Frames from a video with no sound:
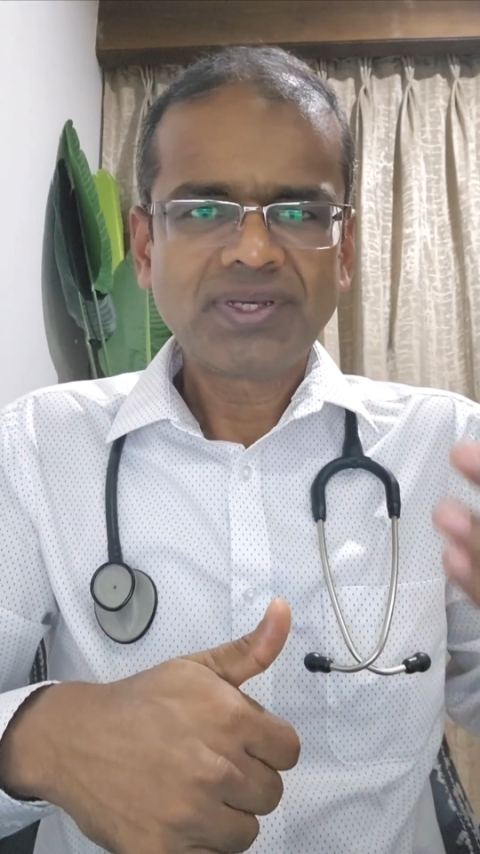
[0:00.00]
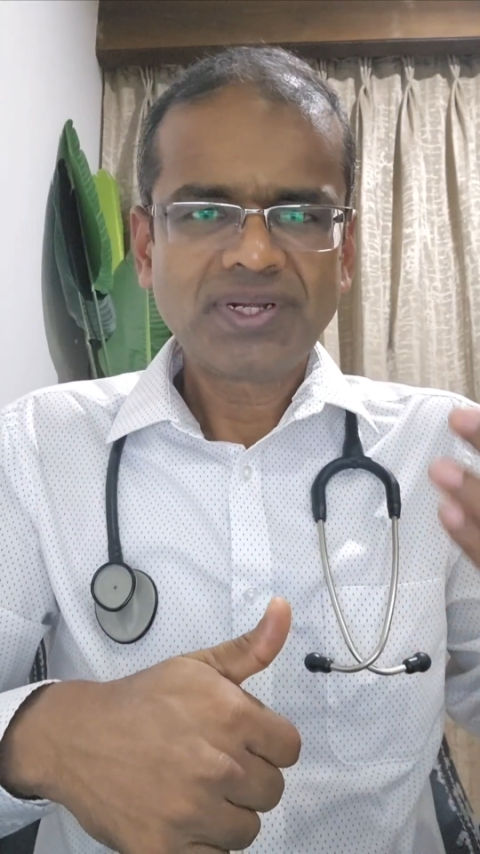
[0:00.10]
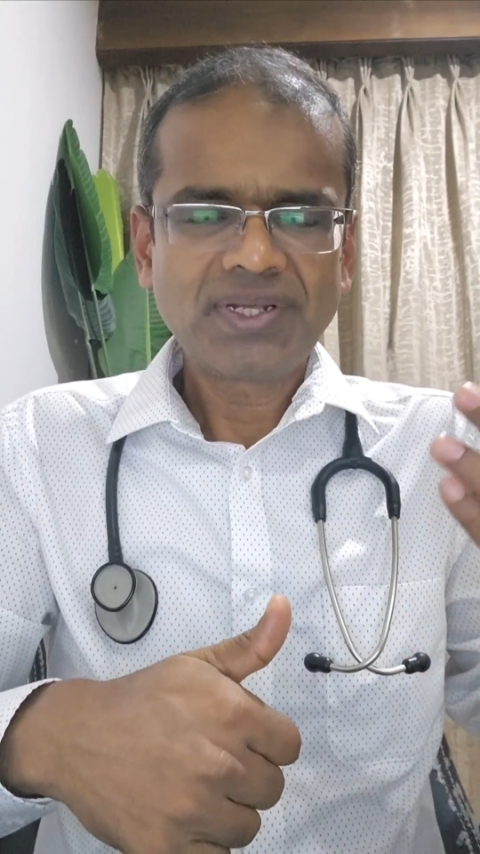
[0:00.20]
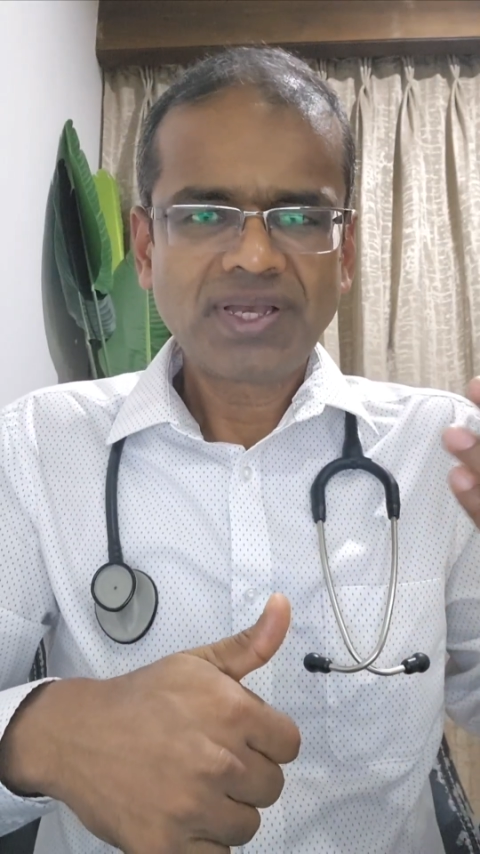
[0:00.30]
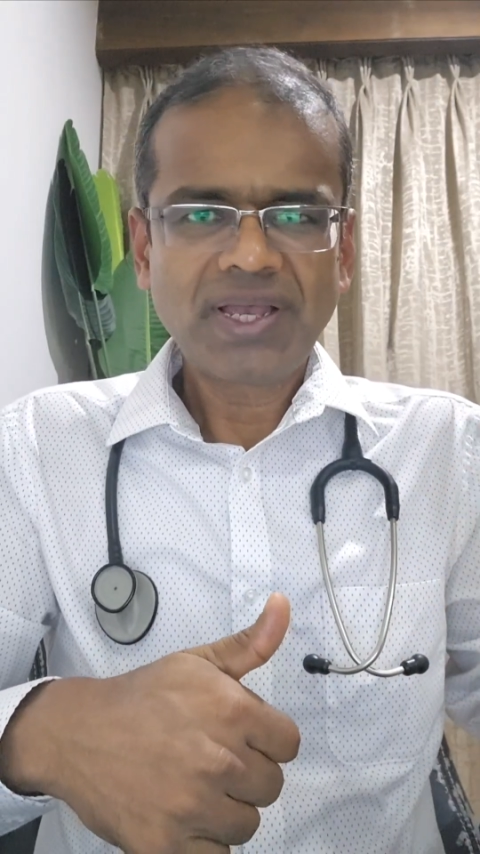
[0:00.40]
uh,
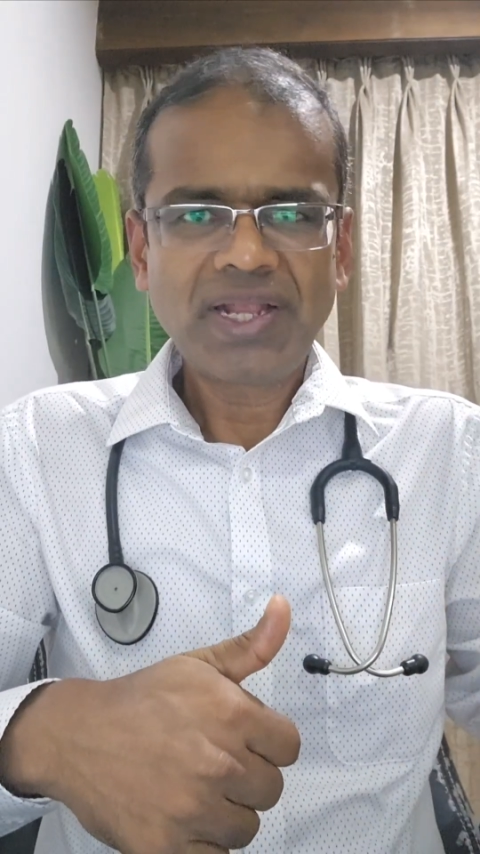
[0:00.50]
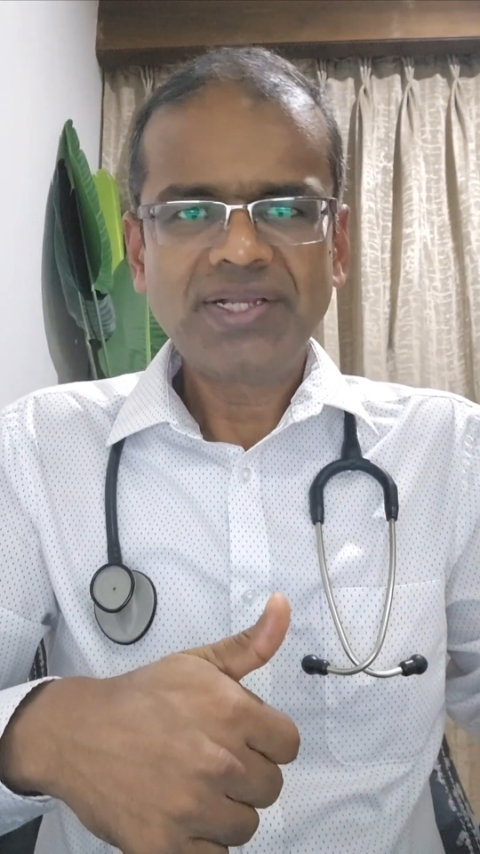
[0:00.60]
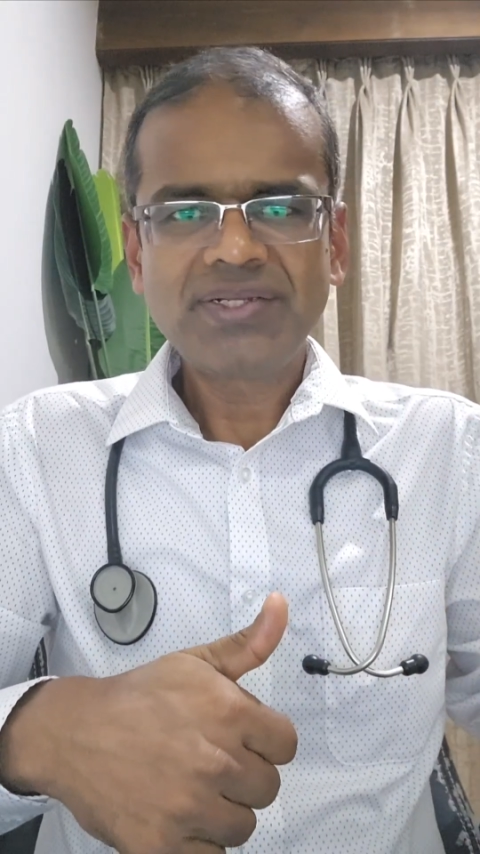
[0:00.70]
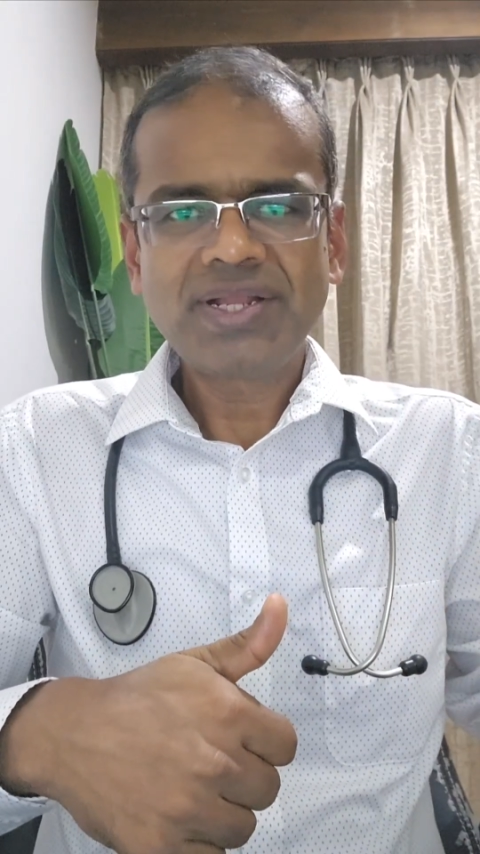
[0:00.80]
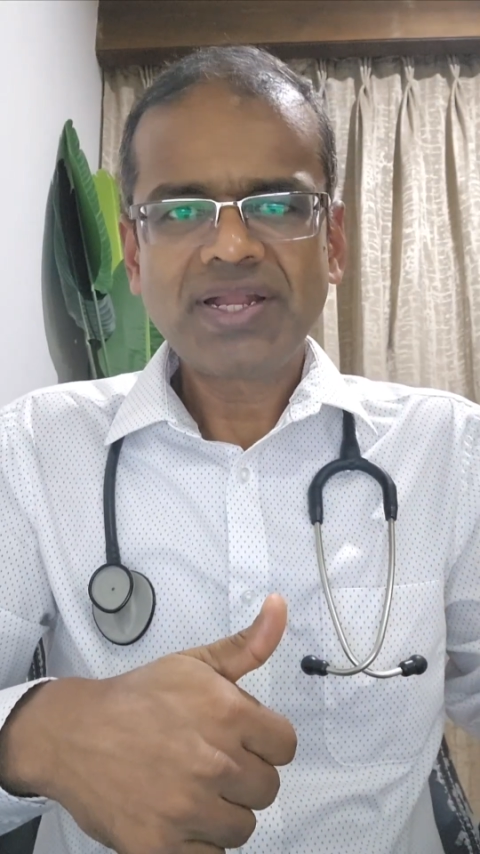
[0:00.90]

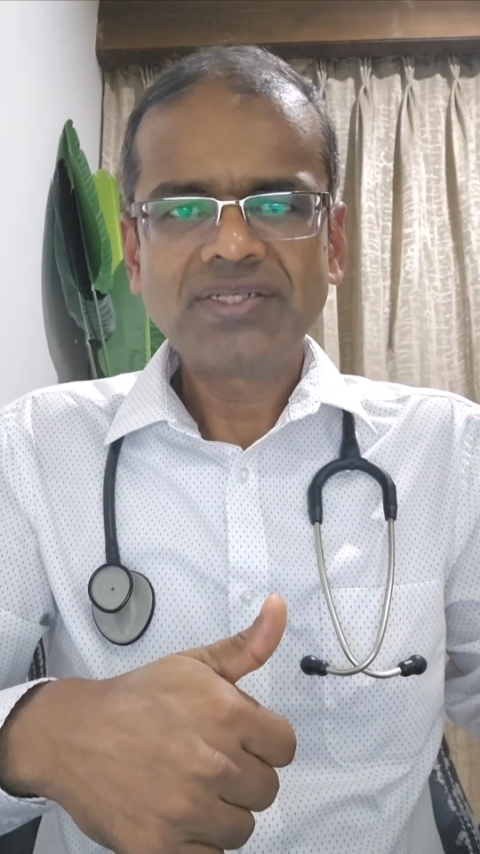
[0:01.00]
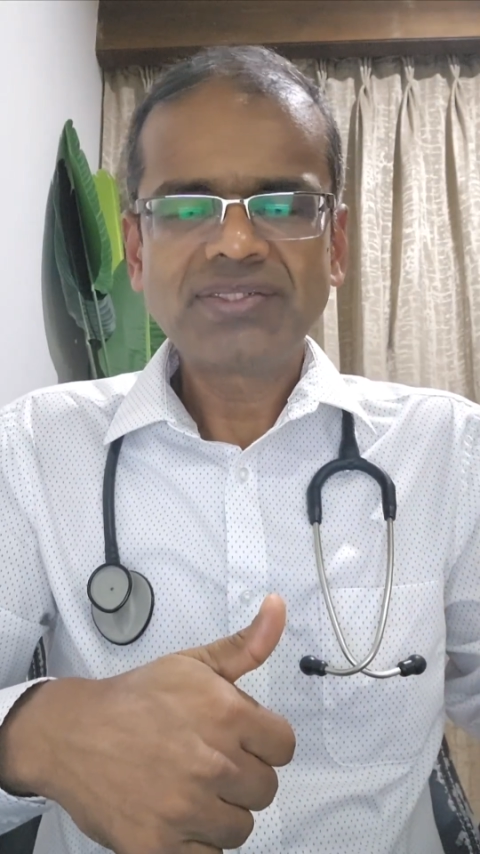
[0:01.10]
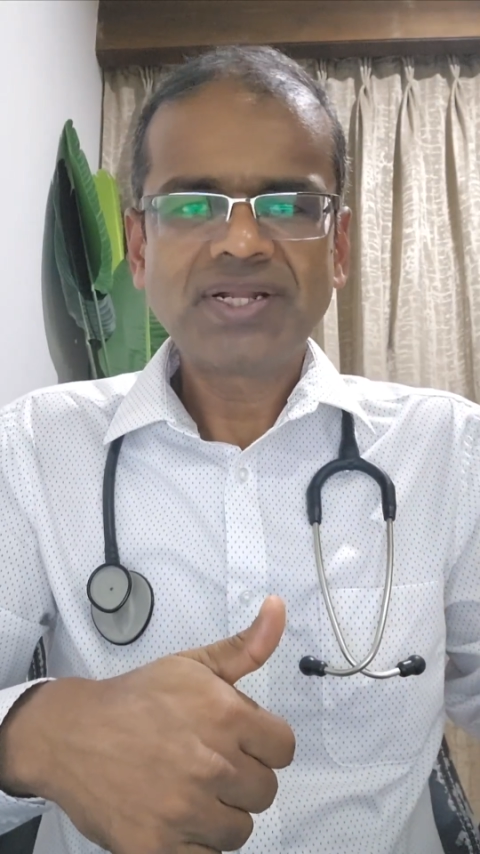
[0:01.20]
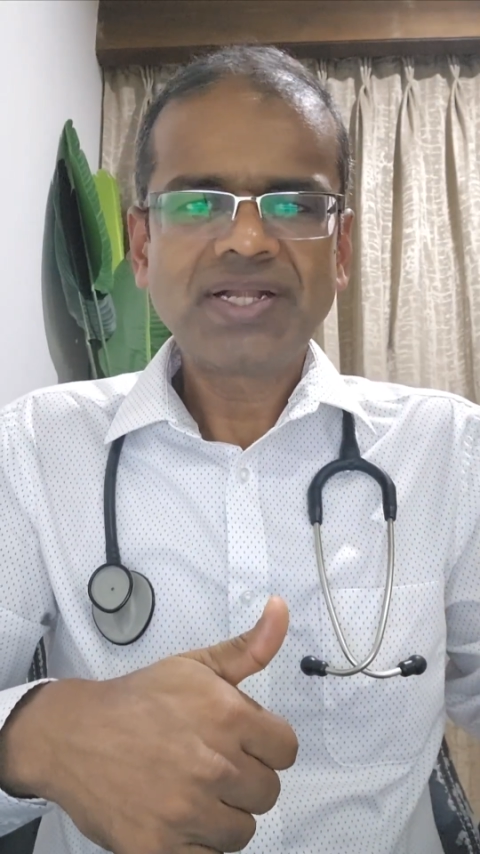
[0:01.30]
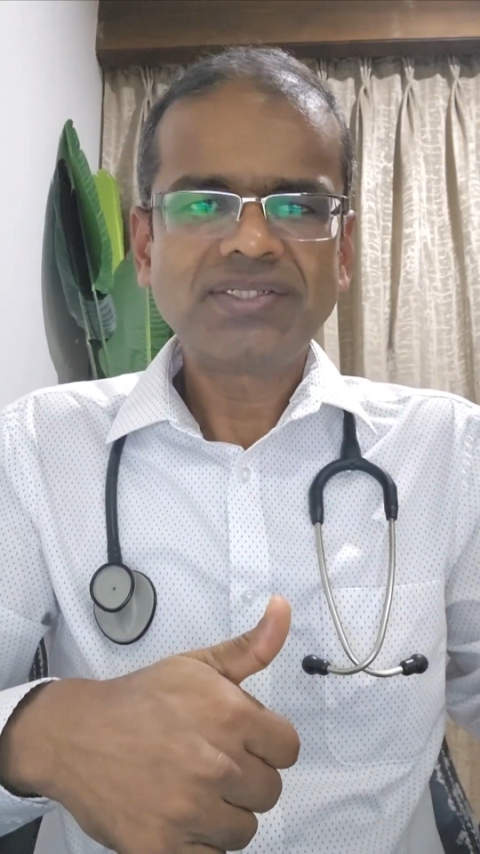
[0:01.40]
high
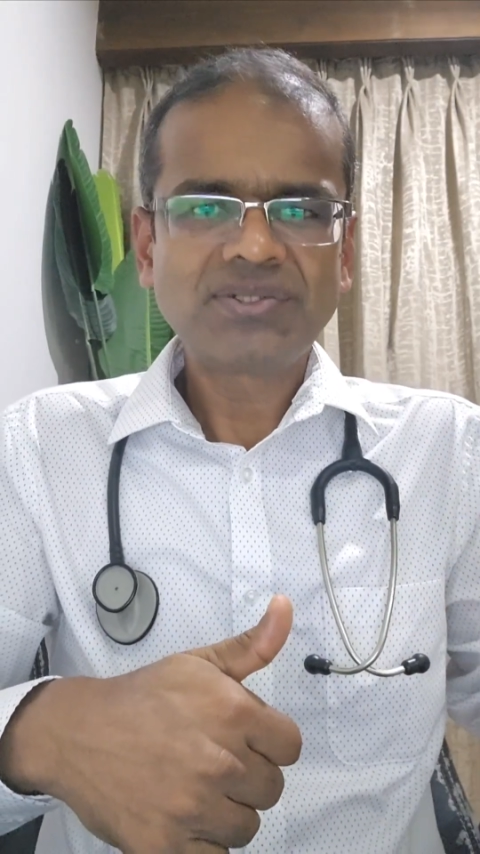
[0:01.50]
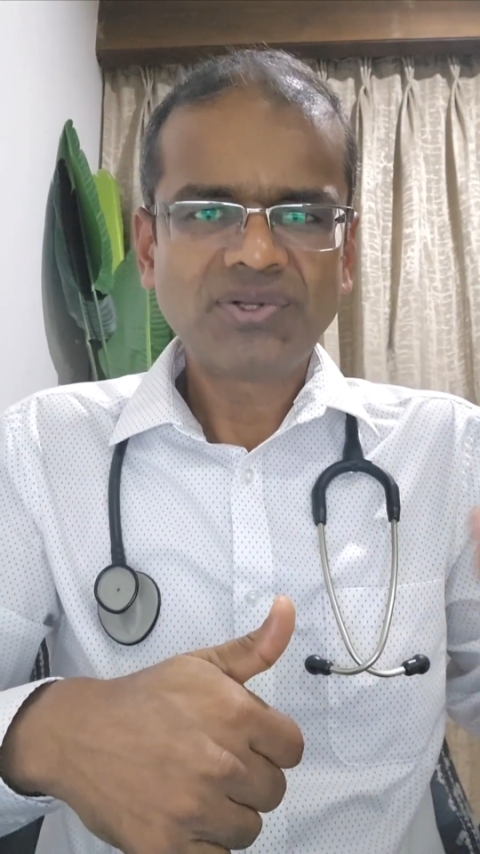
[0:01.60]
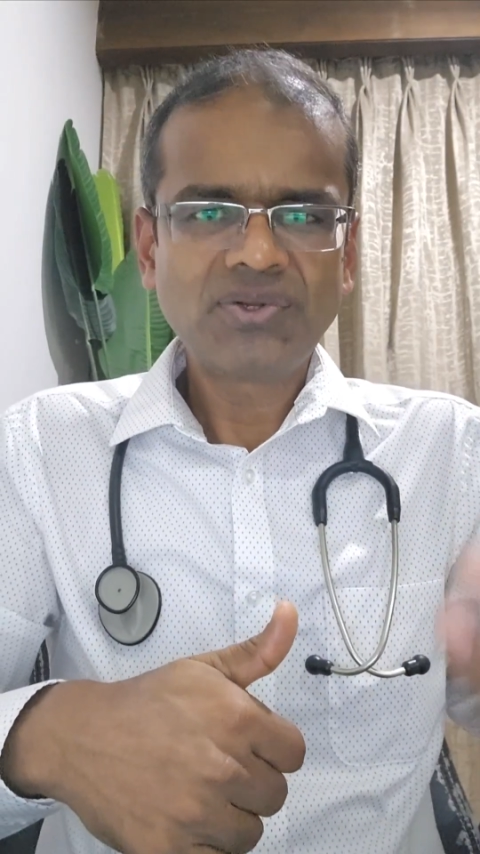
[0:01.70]
triglycerides,